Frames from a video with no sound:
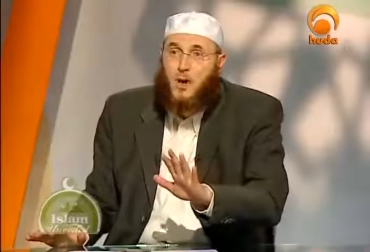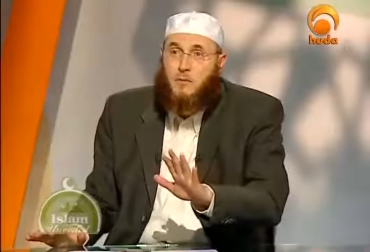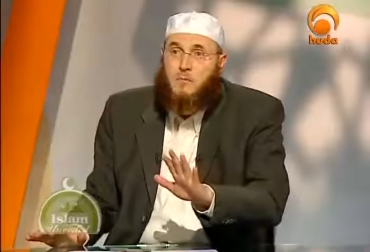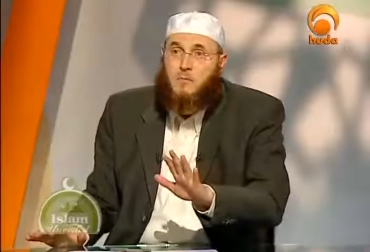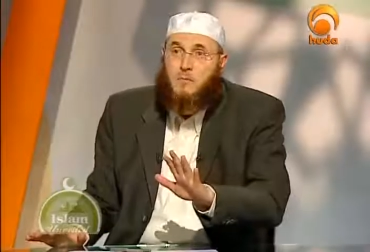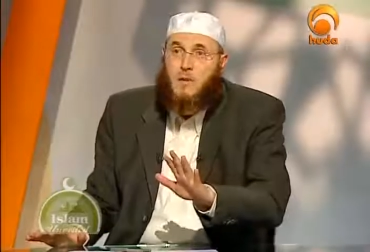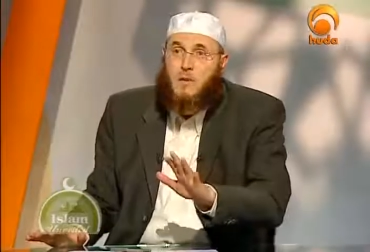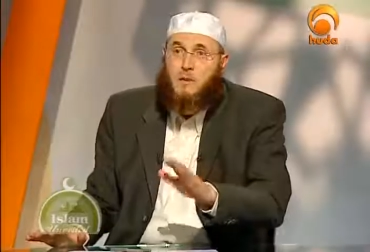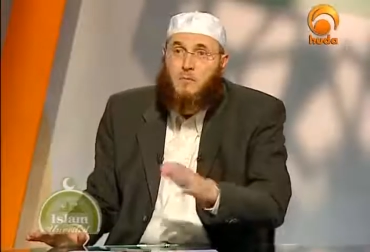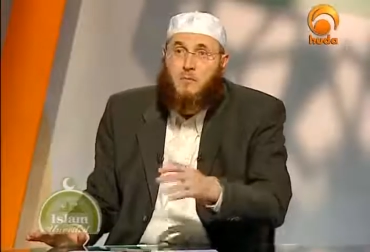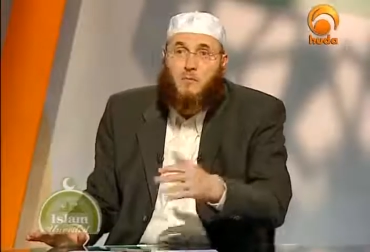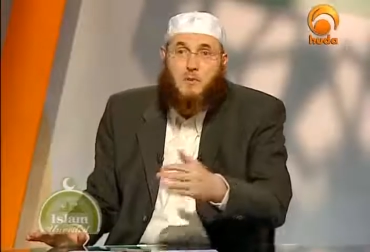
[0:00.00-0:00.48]

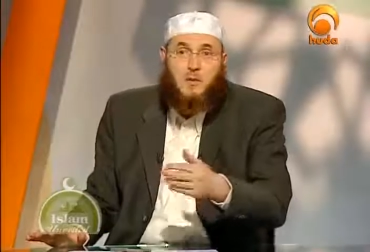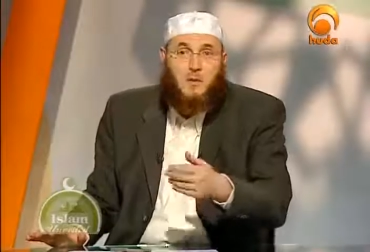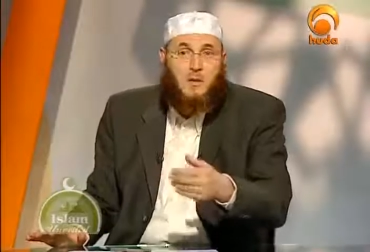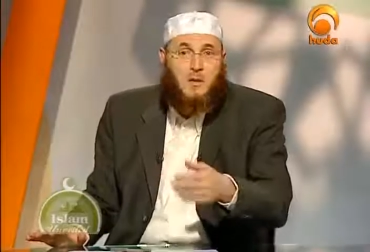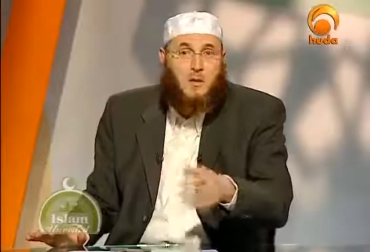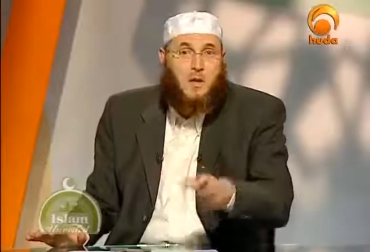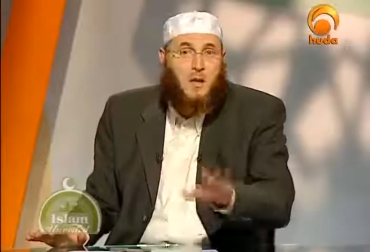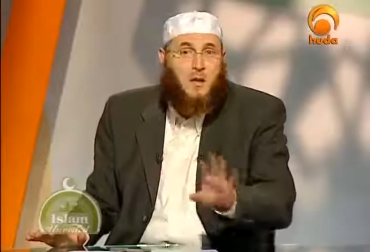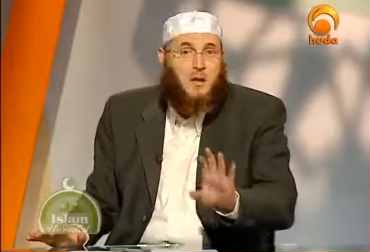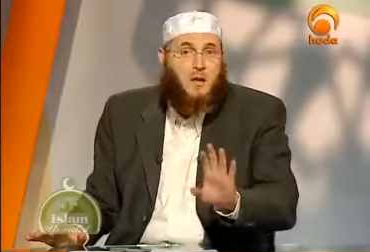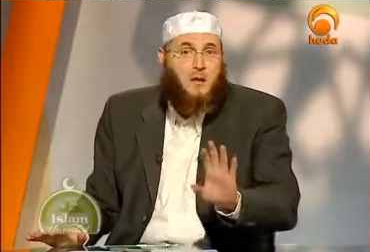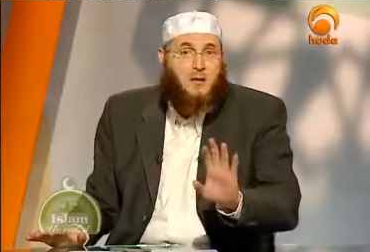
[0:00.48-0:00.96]
Muhammad
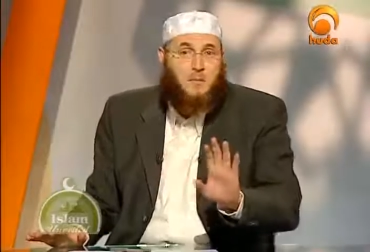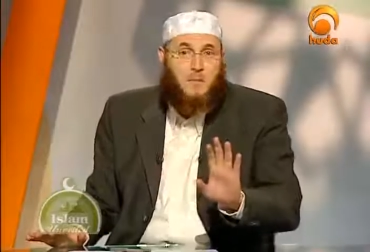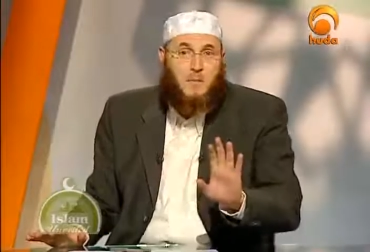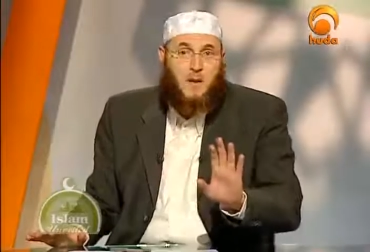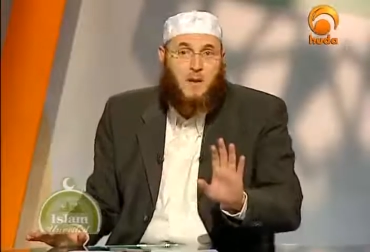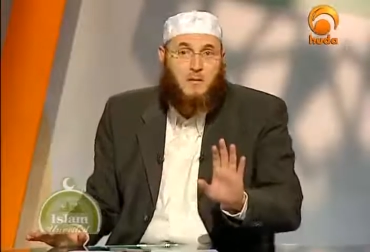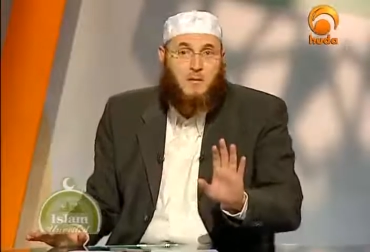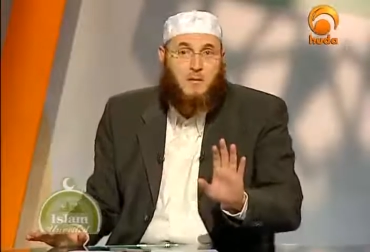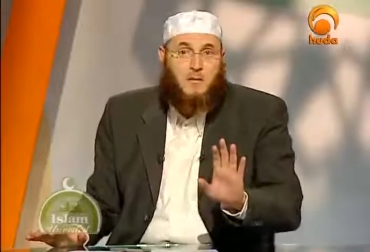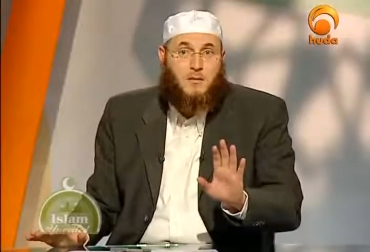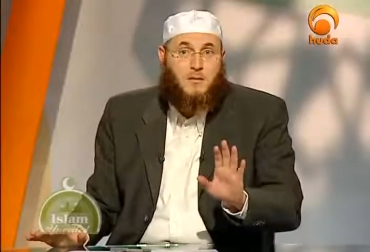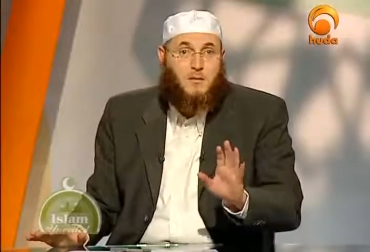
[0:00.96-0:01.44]
or deny
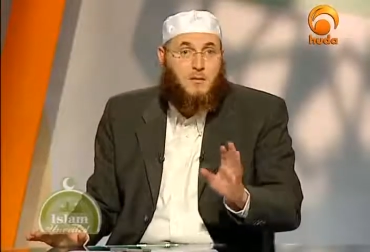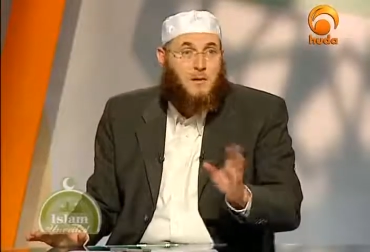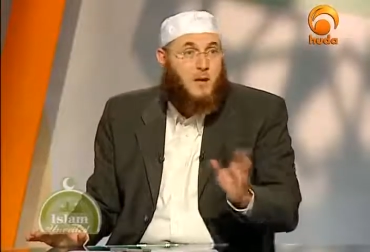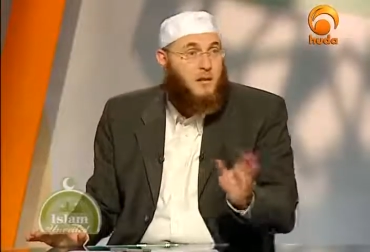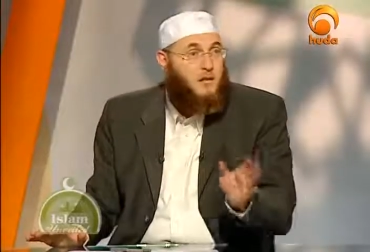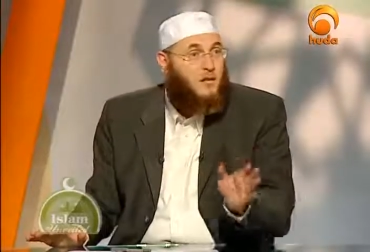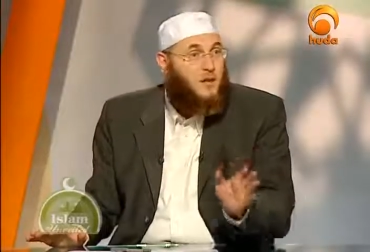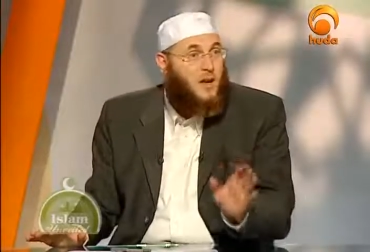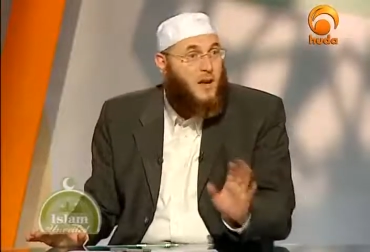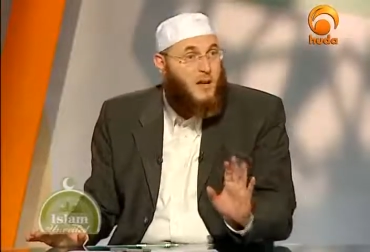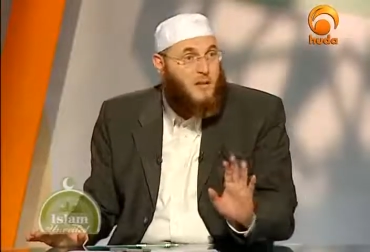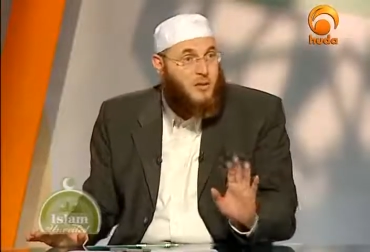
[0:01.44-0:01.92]
his message,
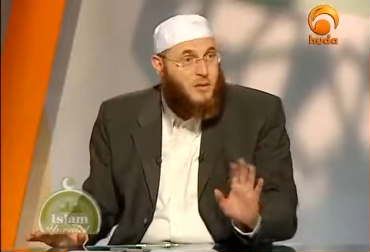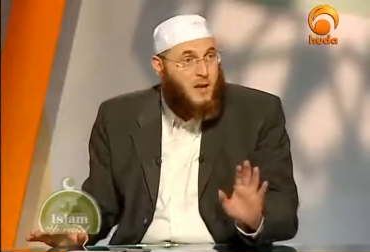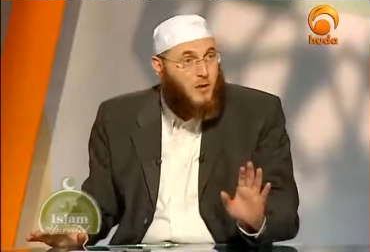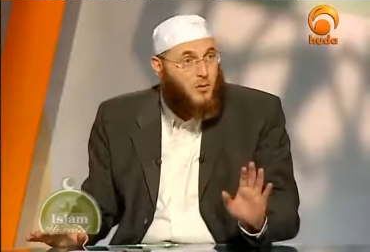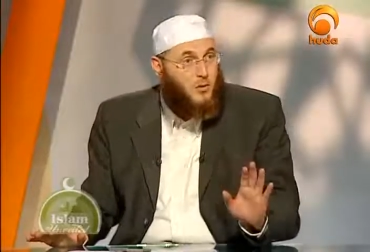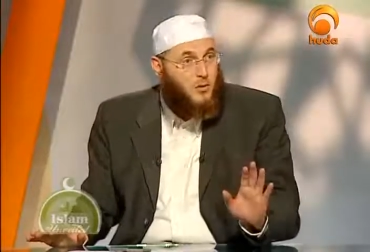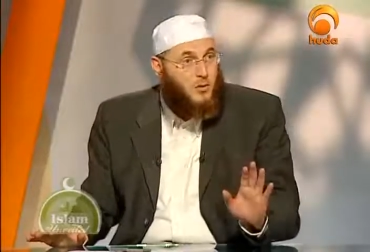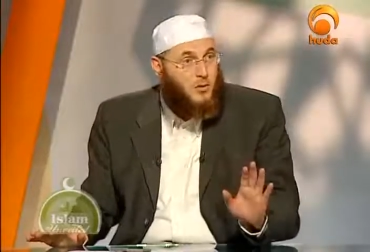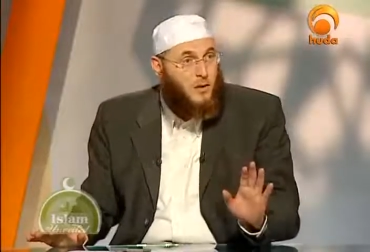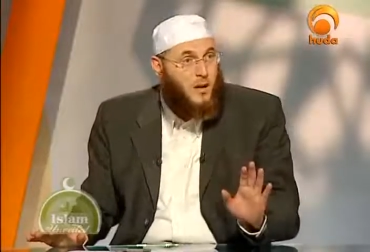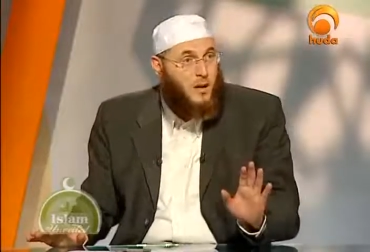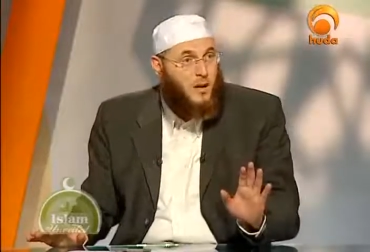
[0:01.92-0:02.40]
such
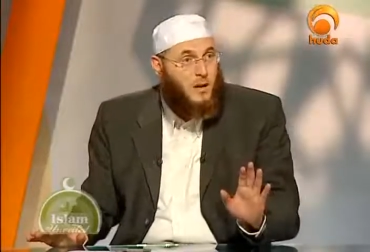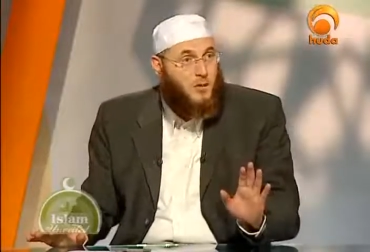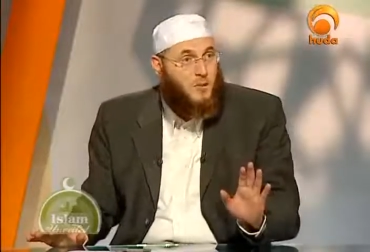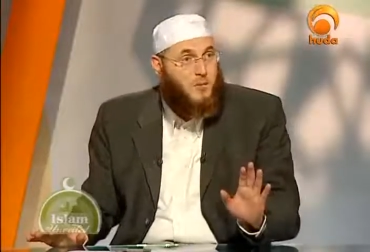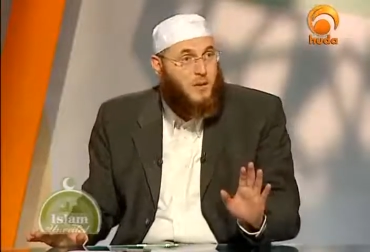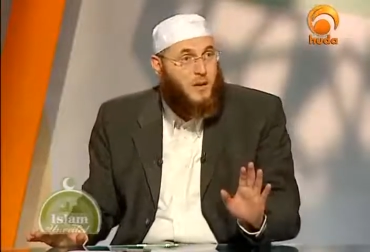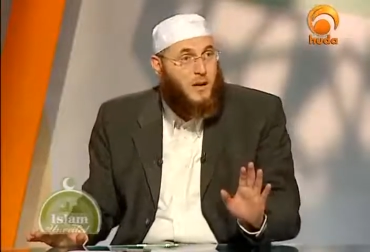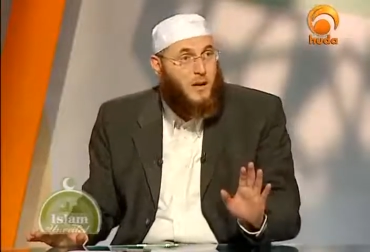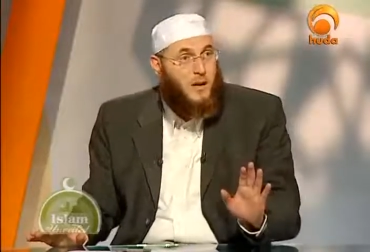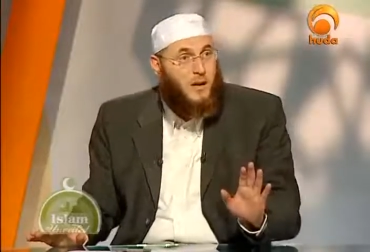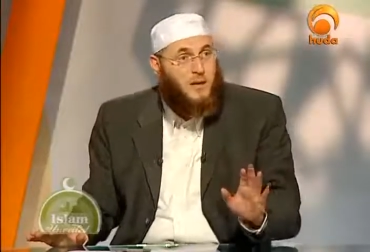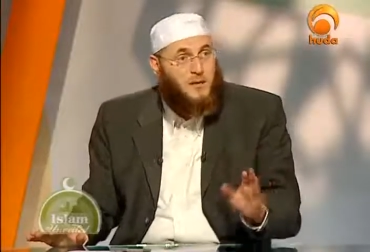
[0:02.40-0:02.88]
as Abu
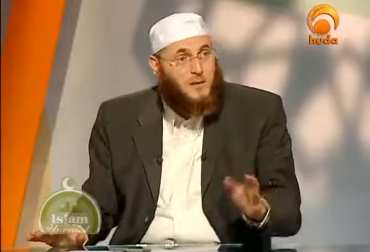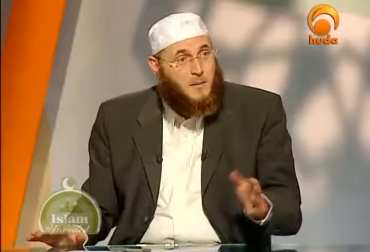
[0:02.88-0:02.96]
Talib.